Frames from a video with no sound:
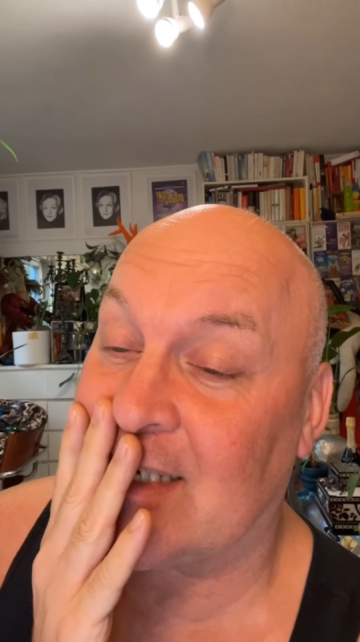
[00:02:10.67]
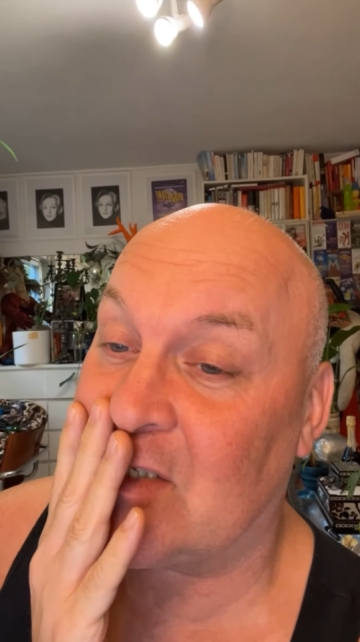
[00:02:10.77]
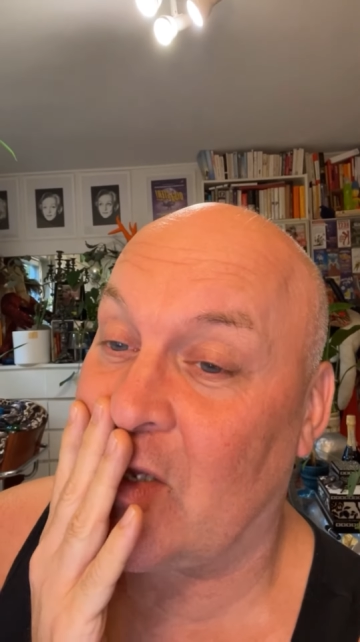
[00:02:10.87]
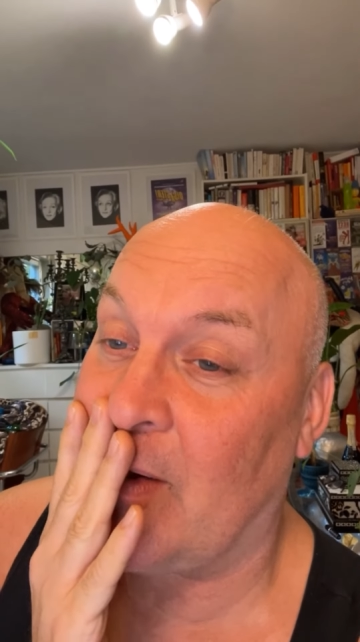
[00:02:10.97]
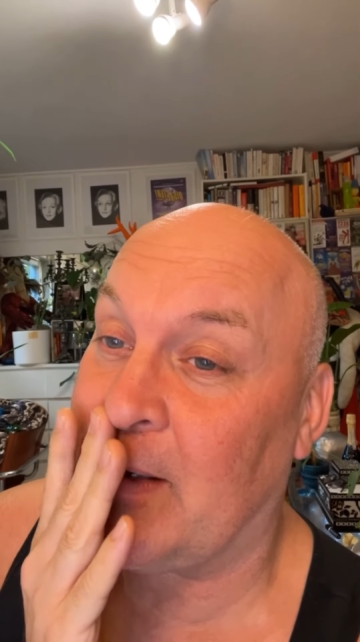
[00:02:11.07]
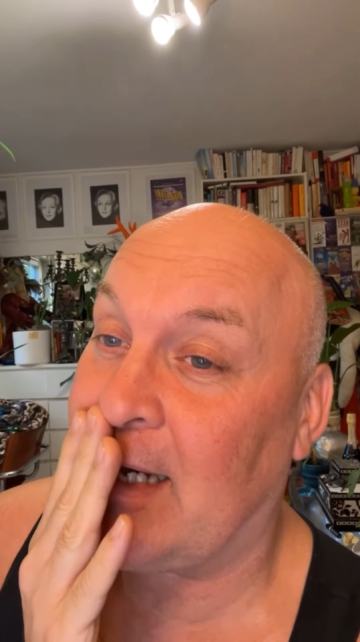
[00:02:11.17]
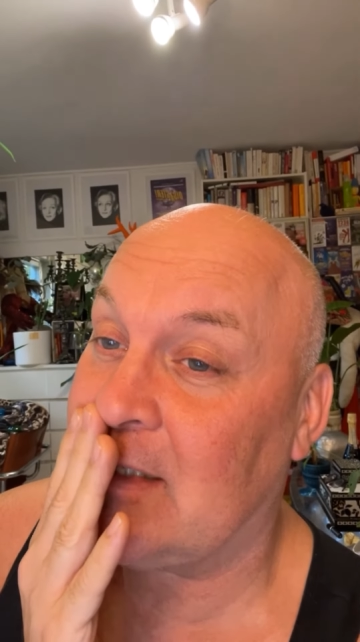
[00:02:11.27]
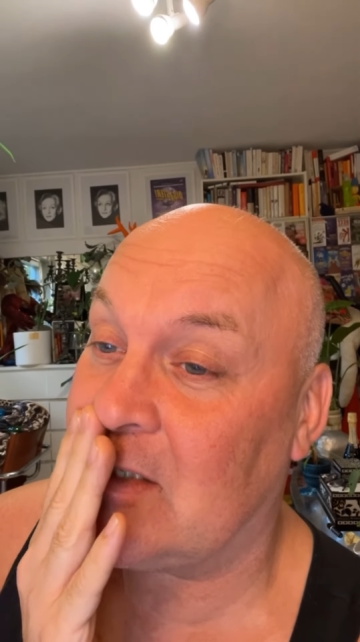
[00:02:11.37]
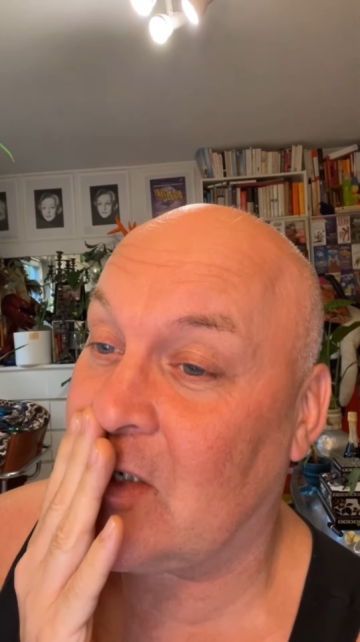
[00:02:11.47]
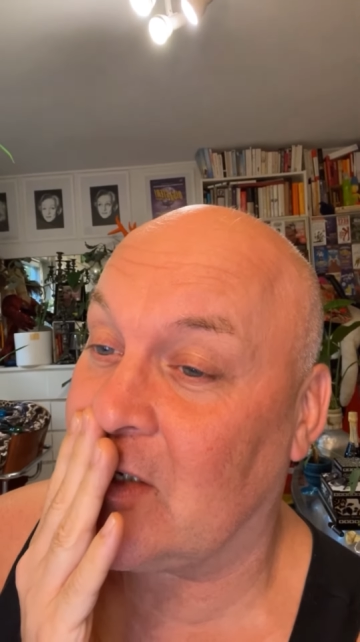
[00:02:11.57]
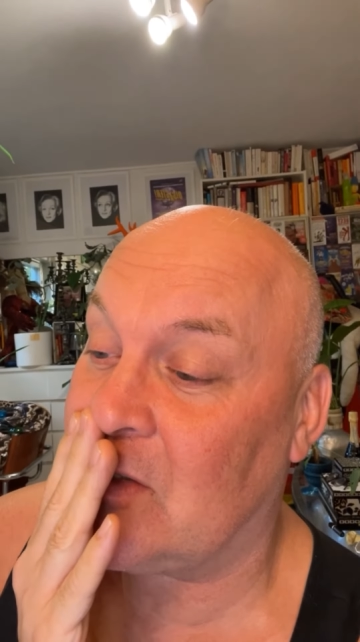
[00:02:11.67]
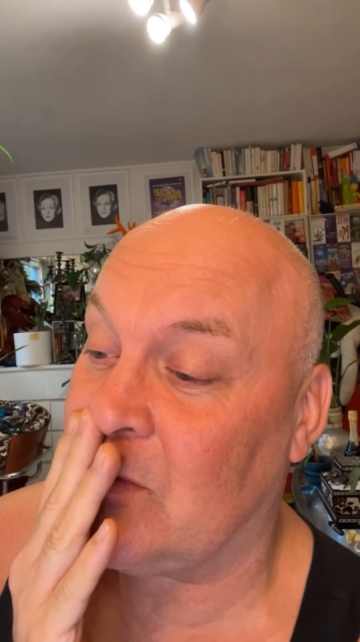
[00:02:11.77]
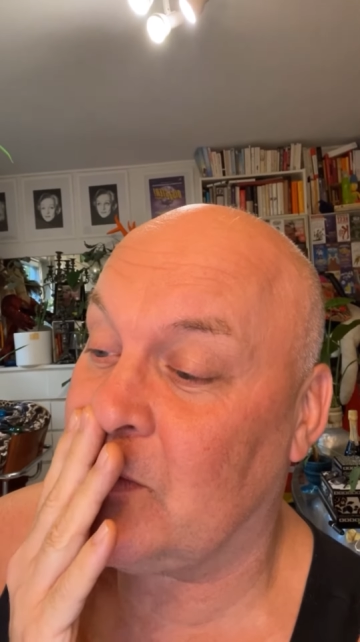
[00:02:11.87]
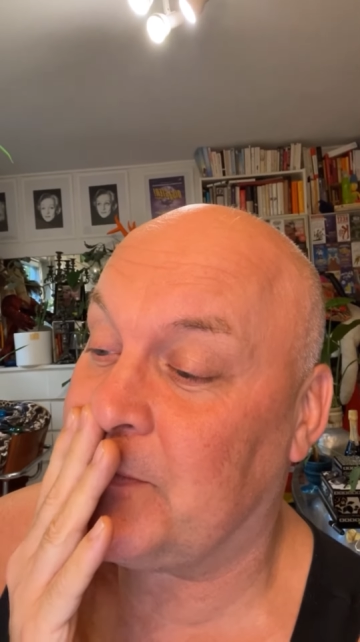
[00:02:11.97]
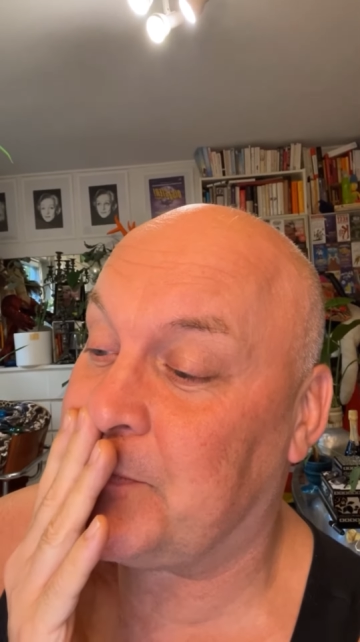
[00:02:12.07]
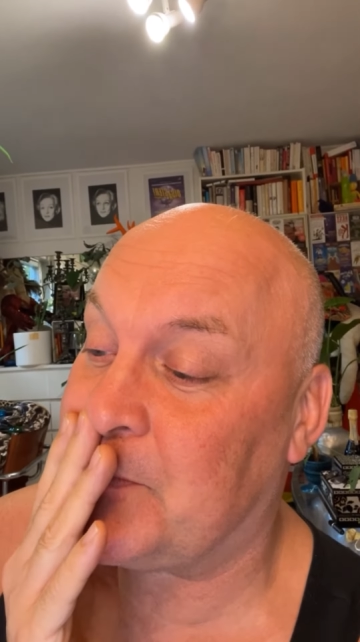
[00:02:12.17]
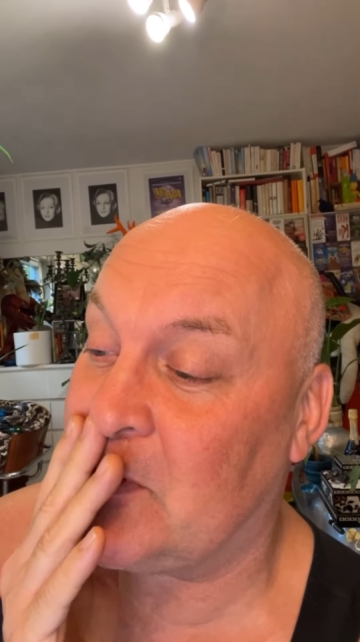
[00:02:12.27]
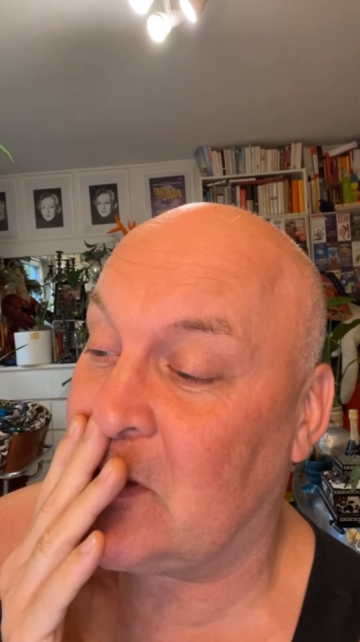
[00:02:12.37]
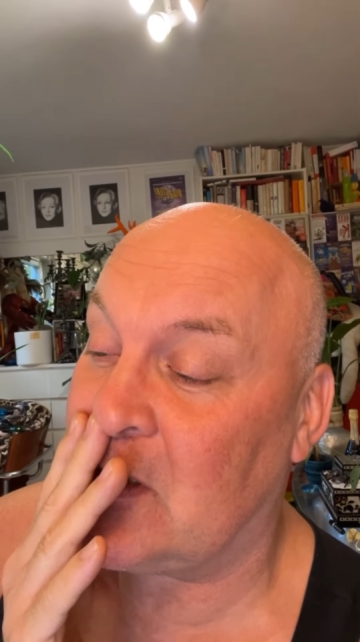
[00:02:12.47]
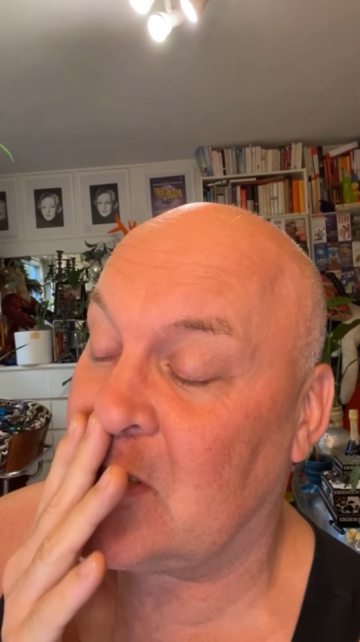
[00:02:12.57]
So I start to
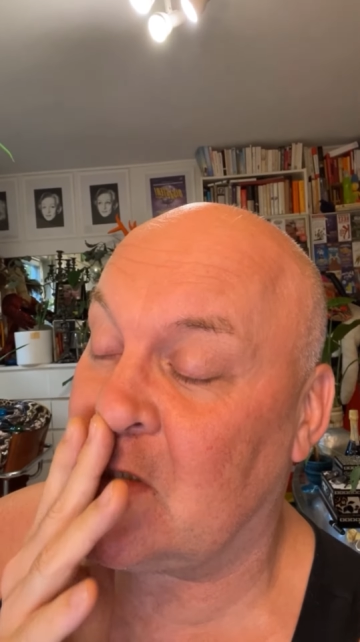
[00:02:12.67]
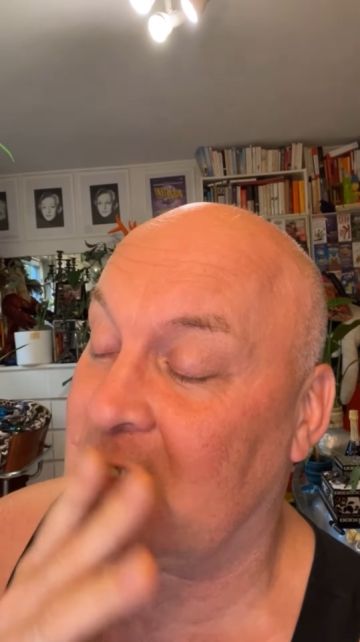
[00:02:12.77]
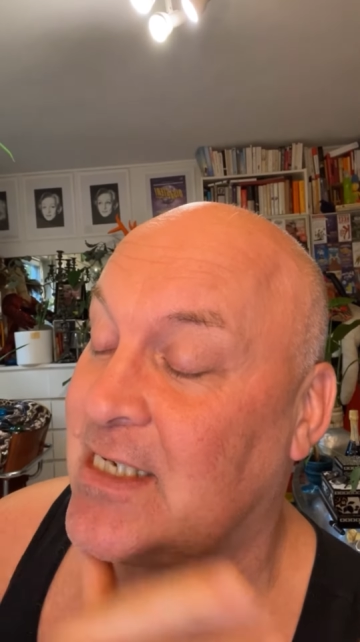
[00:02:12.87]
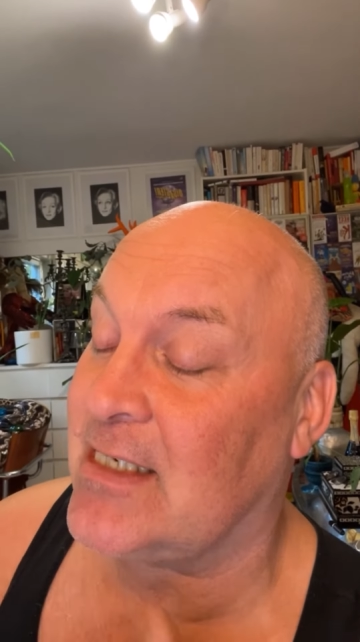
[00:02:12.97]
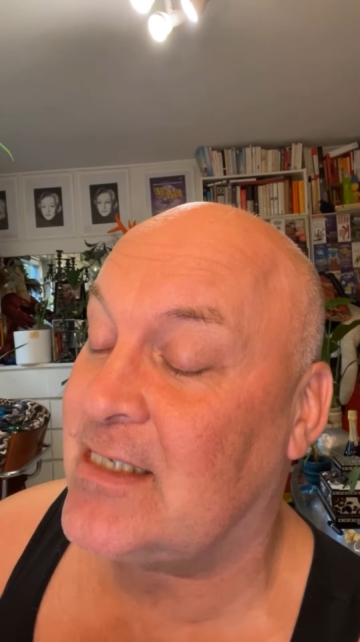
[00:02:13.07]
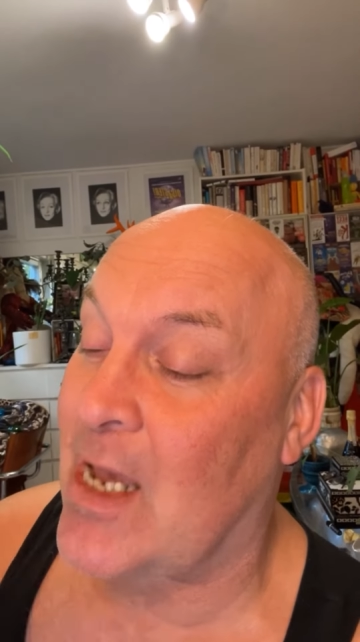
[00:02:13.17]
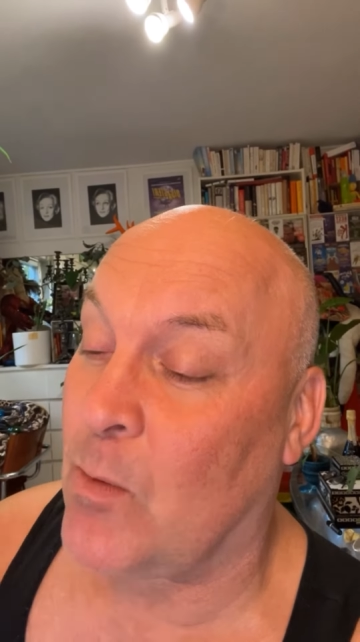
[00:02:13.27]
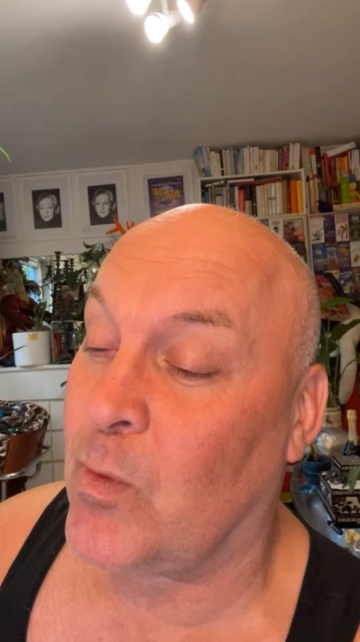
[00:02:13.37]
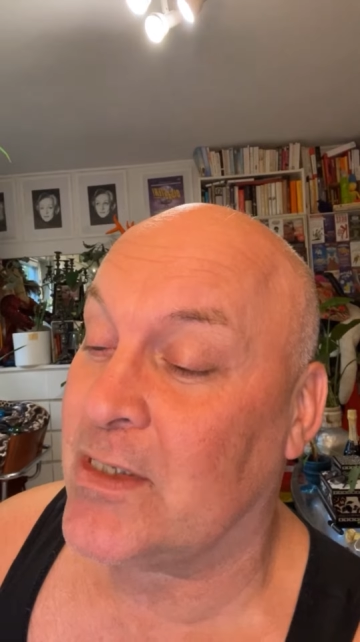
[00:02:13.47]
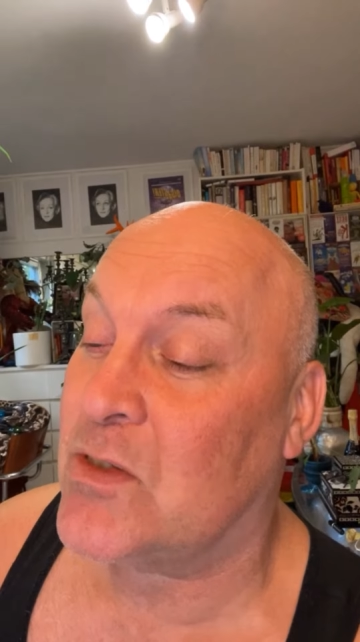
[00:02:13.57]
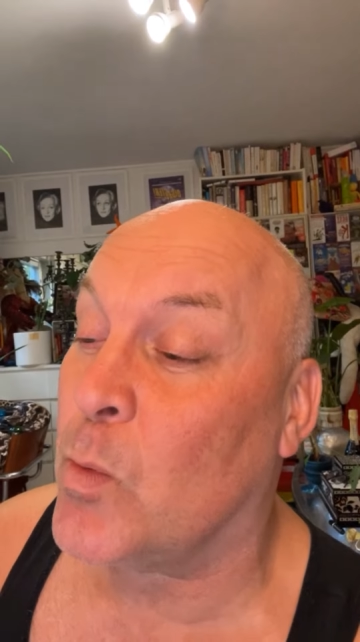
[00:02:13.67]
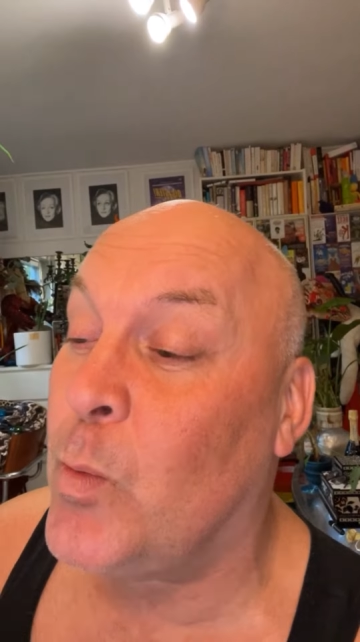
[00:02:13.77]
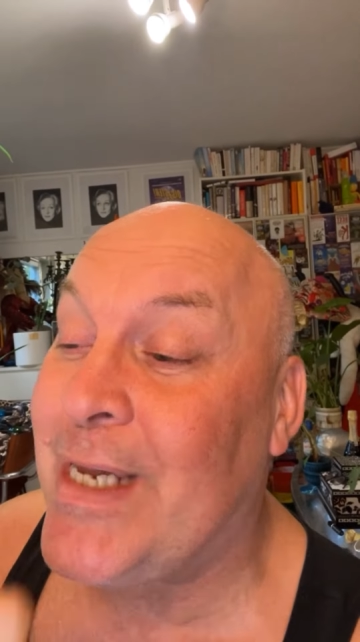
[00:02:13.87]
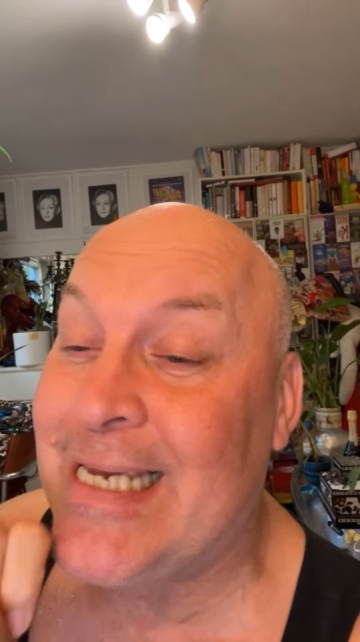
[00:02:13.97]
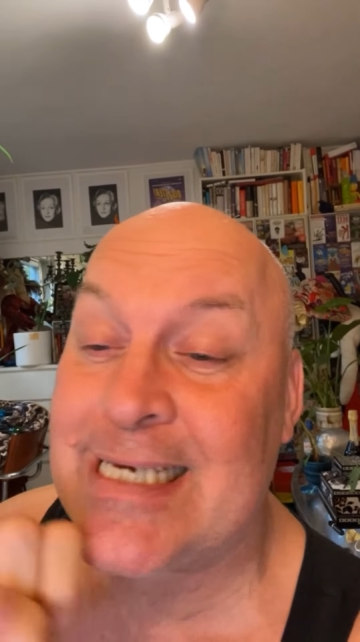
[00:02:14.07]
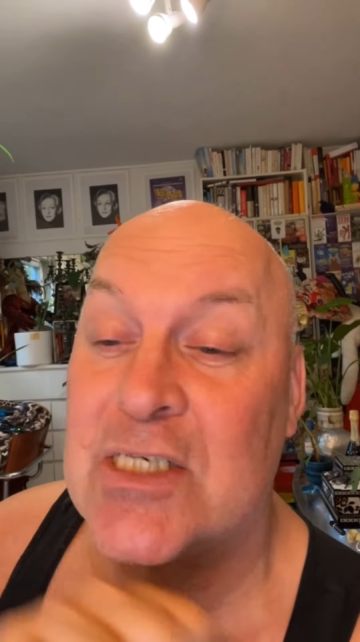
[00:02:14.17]
sit down once a week